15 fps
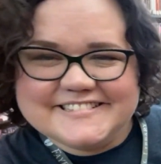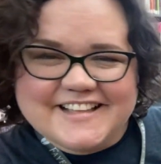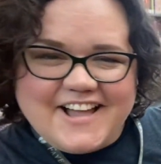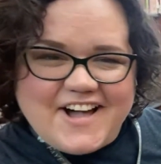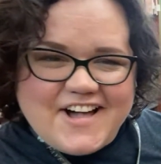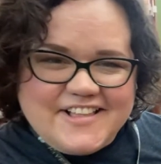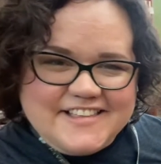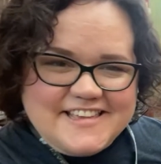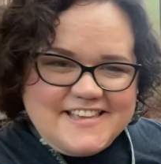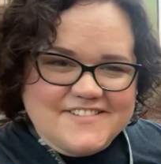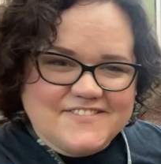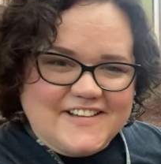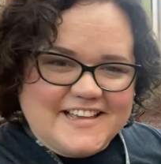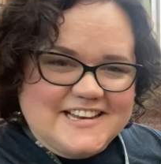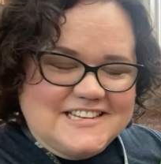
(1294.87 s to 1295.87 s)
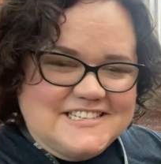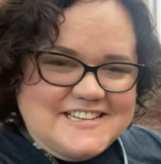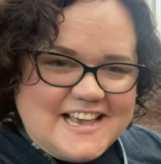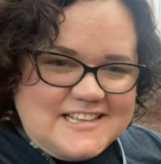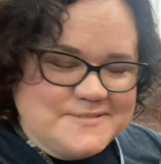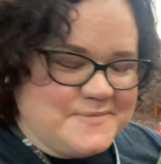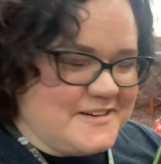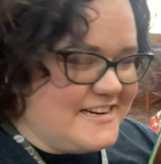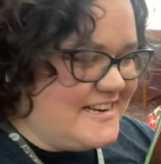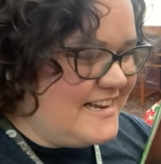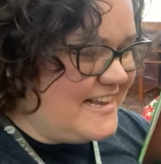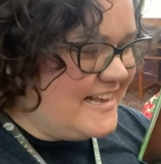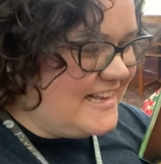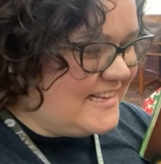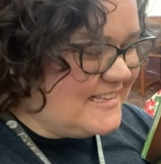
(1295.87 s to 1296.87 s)
Ollie invited Jasper into
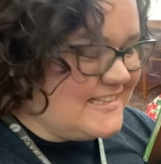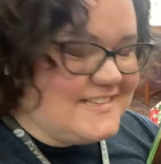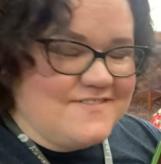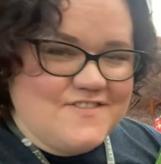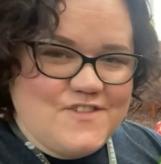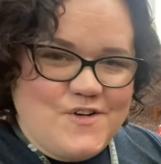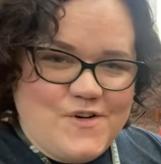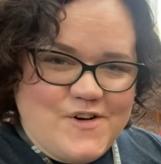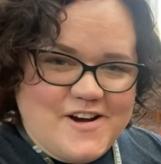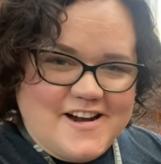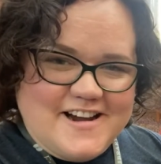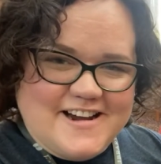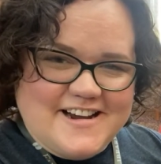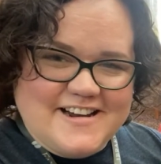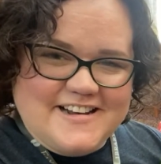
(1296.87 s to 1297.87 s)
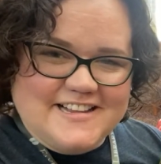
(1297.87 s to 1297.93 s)
his fort.